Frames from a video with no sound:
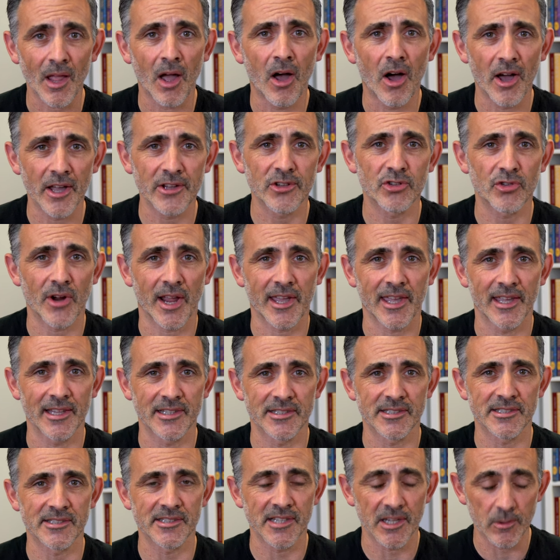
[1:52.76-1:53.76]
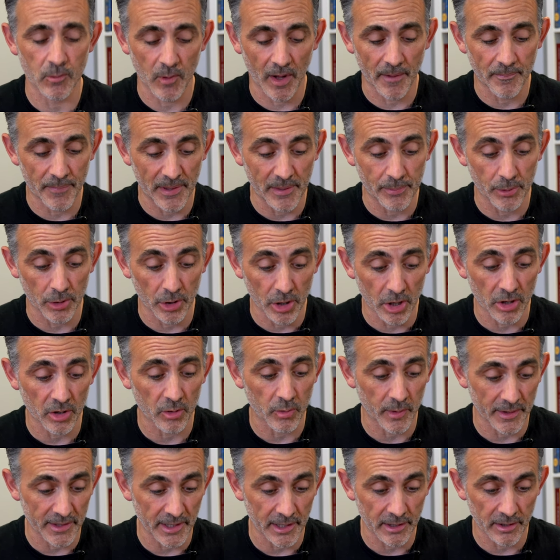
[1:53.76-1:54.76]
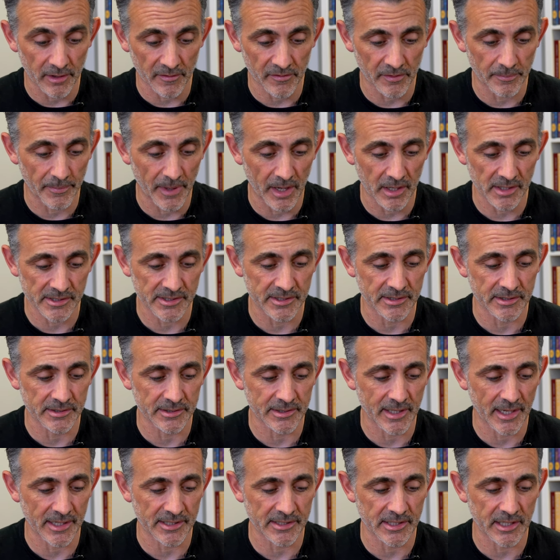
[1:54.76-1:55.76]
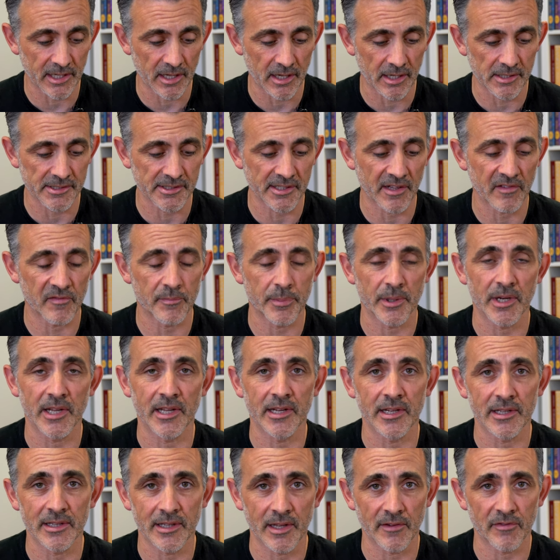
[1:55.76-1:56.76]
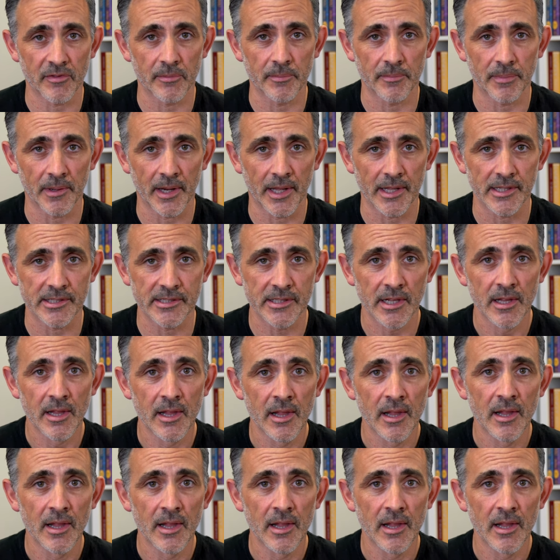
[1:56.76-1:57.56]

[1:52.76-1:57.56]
eye tracking to see where people look when they look for marks and decks of cards, and they've put it in a different place.